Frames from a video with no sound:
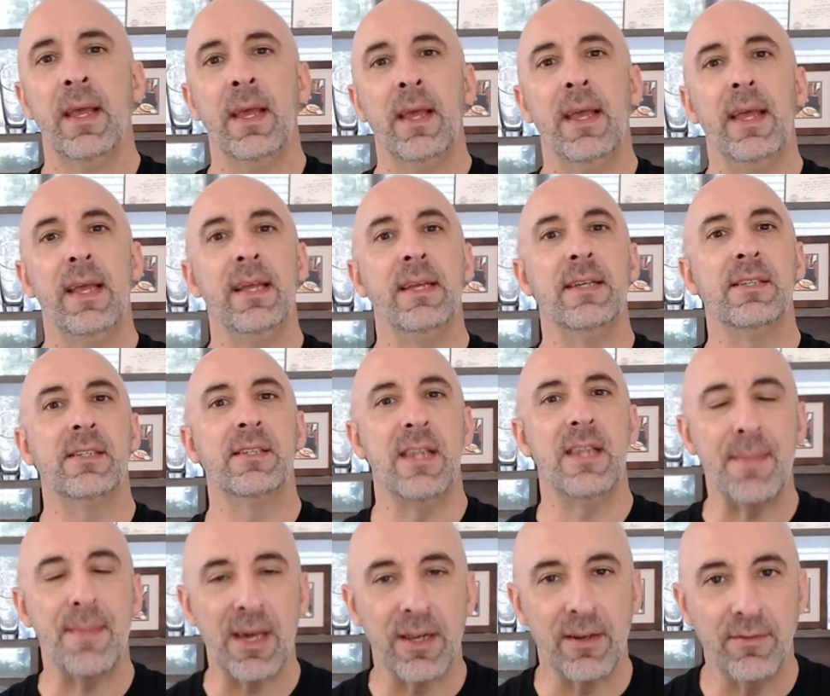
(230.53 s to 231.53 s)
is the
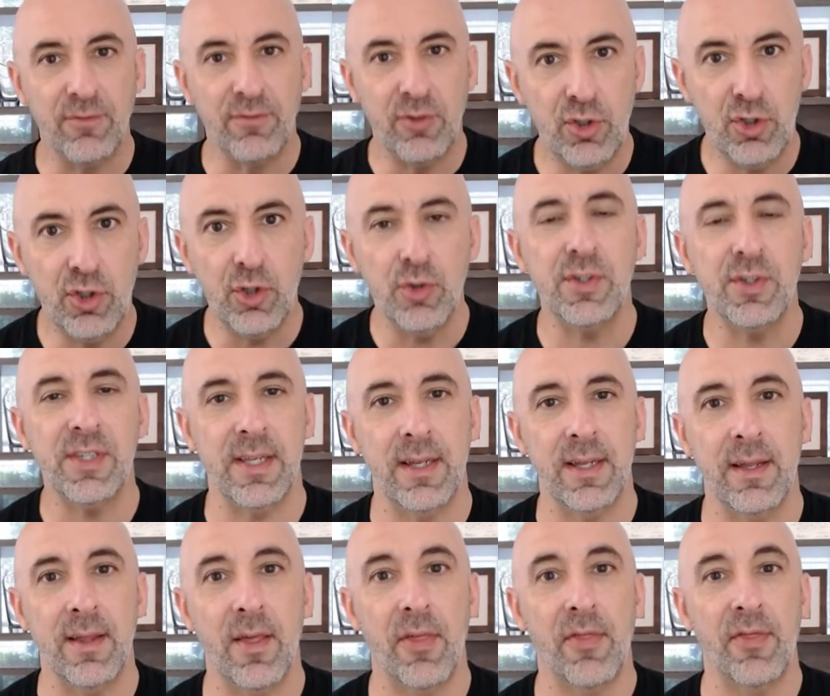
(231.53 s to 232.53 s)
amount of
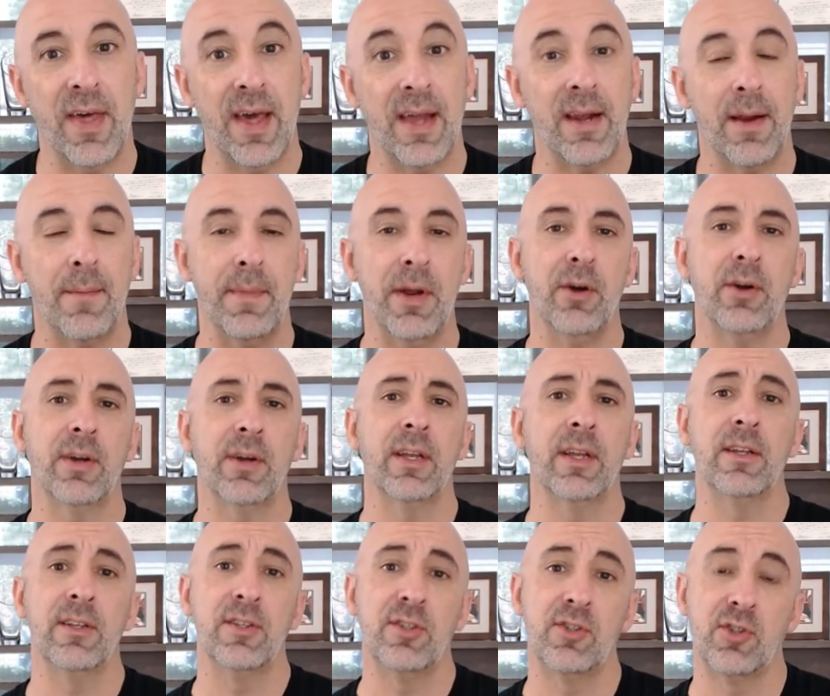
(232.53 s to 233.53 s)
juicing that
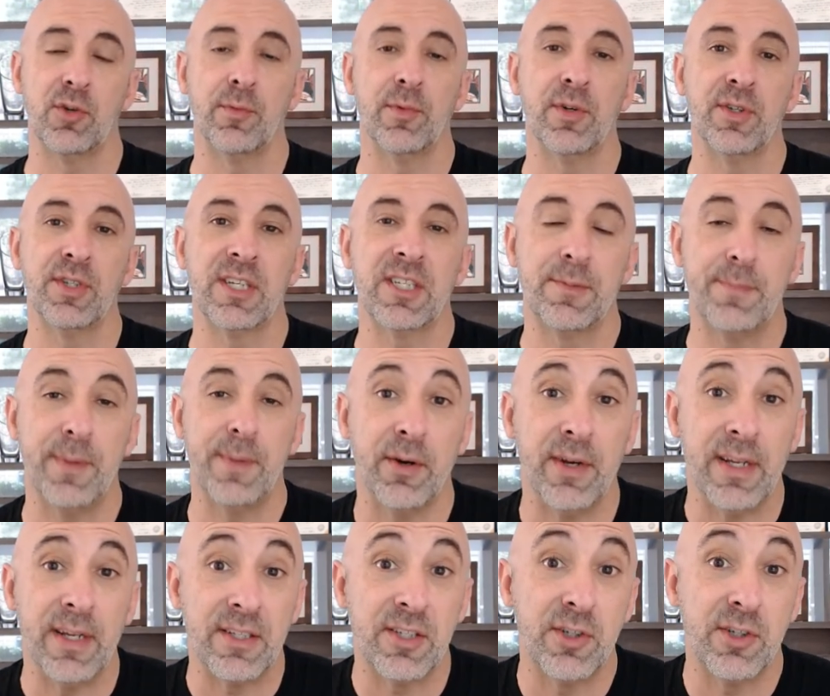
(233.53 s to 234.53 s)
American consumers
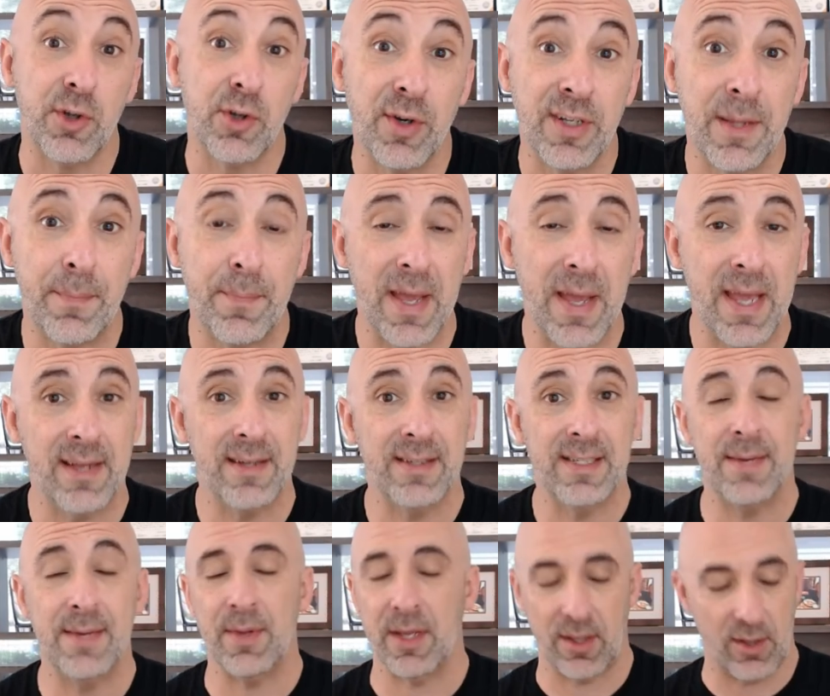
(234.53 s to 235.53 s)
experienced during the
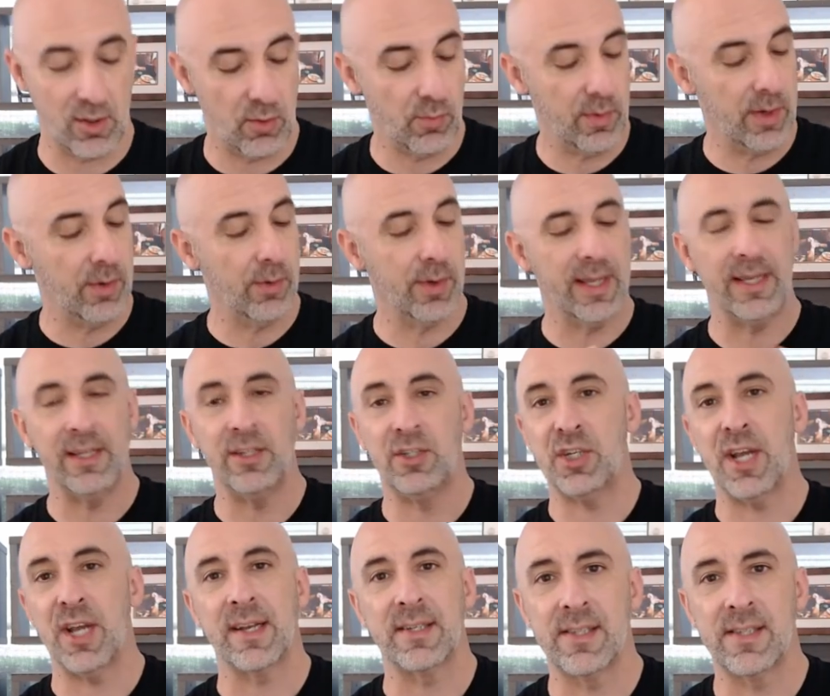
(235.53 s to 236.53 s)
pandemic. We were getting
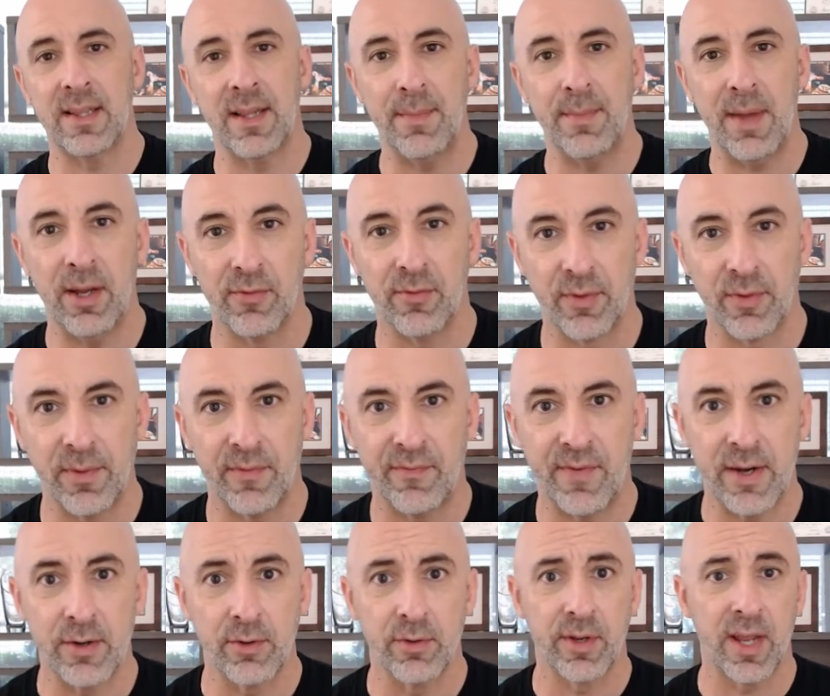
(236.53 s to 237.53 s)
checks in the mail from the
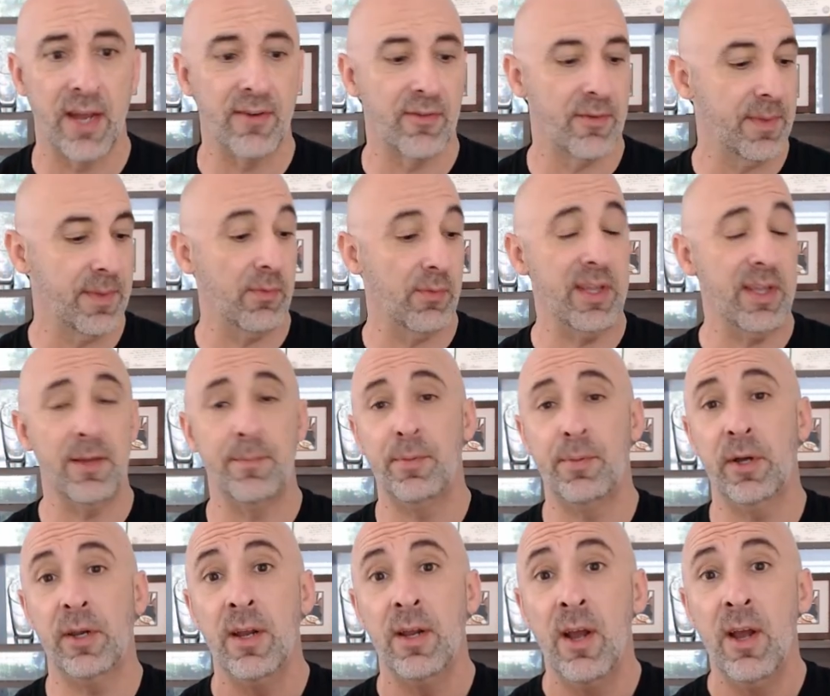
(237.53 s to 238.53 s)
federal government. We could
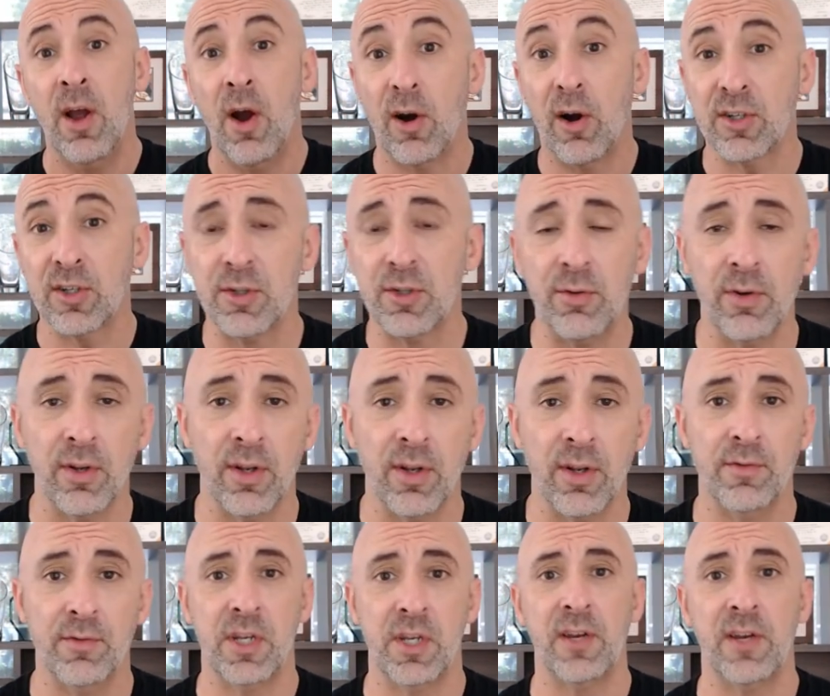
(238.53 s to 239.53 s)
put our student
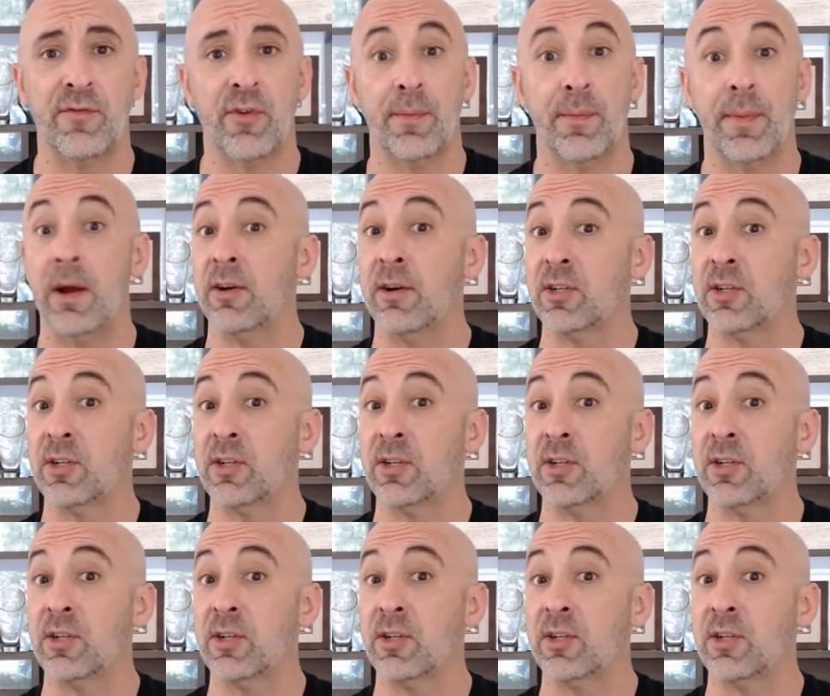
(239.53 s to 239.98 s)
loans into forbearance.